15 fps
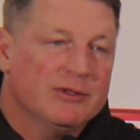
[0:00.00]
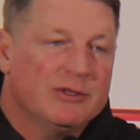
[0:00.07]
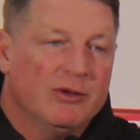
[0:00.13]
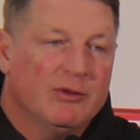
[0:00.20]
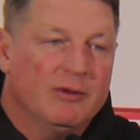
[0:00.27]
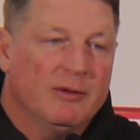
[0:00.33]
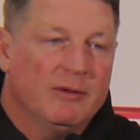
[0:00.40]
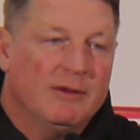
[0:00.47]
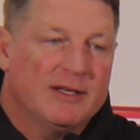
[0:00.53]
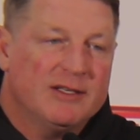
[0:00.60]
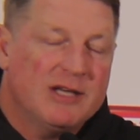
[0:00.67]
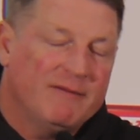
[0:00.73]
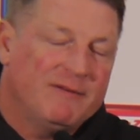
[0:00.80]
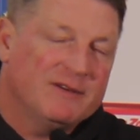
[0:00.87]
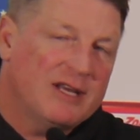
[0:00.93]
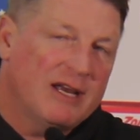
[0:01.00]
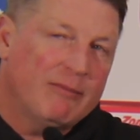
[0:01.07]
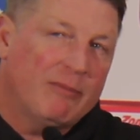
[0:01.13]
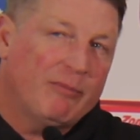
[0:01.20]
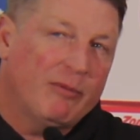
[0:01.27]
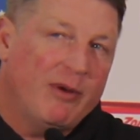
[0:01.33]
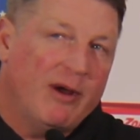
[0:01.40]
So the toughest thing
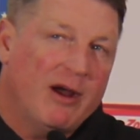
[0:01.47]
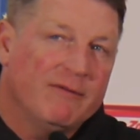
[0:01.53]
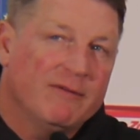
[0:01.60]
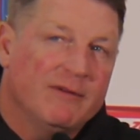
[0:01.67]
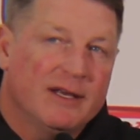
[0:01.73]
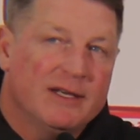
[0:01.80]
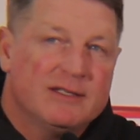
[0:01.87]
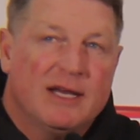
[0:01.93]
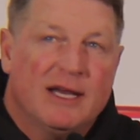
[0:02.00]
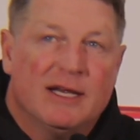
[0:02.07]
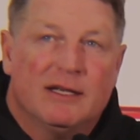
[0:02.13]
about preparing for these